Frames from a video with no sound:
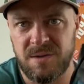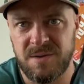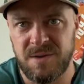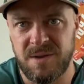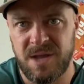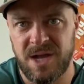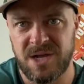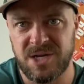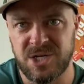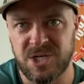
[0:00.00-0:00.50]

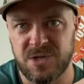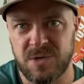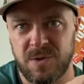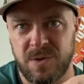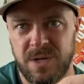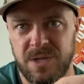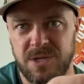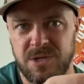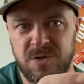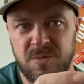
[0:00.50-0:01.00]
not
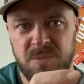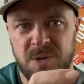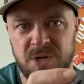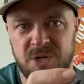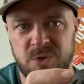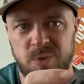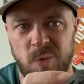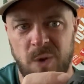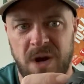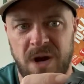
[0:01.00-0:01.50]
showing too
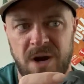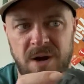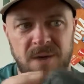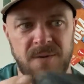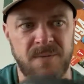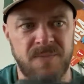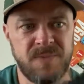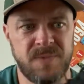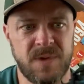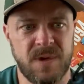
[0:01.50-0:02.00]
much wear,
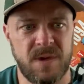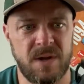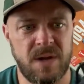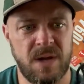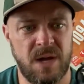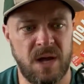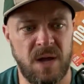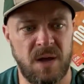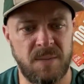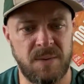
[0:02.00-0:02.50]

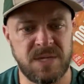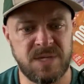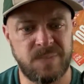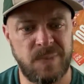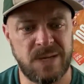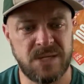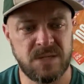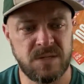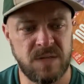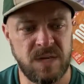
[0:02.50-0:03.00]

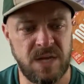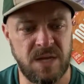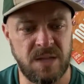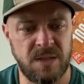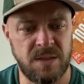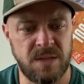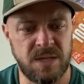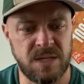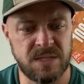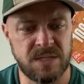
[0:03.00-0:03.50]
especially in
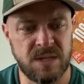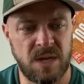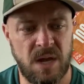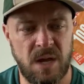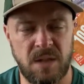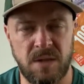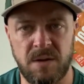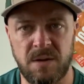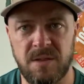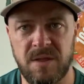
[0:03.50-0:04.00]
this
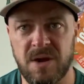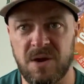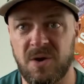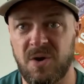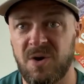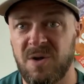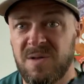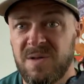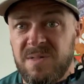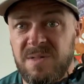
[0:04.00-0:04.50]
color. They're
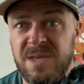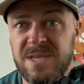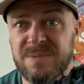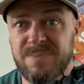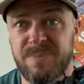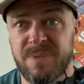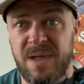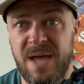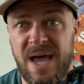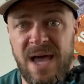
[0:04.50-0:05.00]
calling this
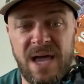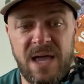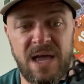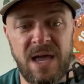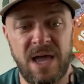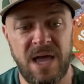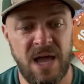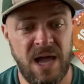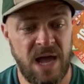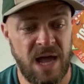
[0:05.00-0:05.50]
black.
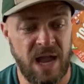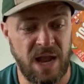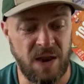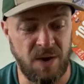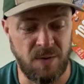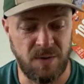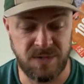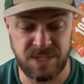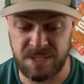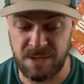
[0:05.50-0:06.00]

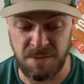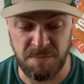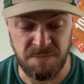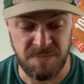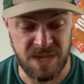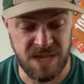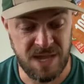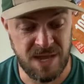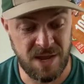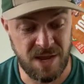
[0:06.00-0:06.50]
To
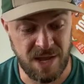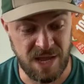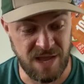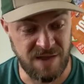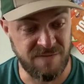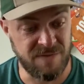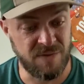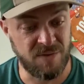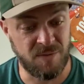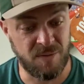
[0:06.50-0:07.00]
me,
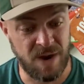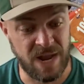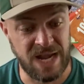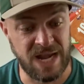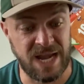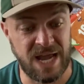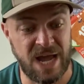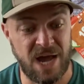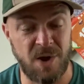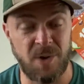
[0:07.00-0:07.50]
even right
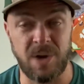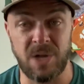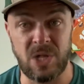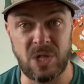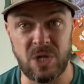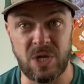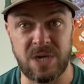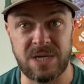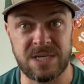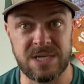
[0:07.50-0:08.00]
now, it
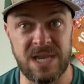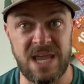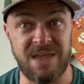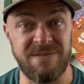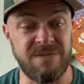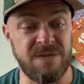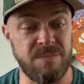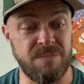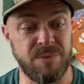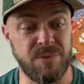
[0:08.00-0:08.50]
looks
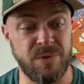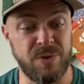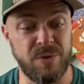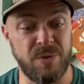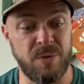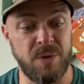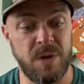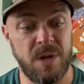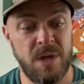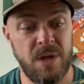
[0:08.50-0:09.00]
navy blue.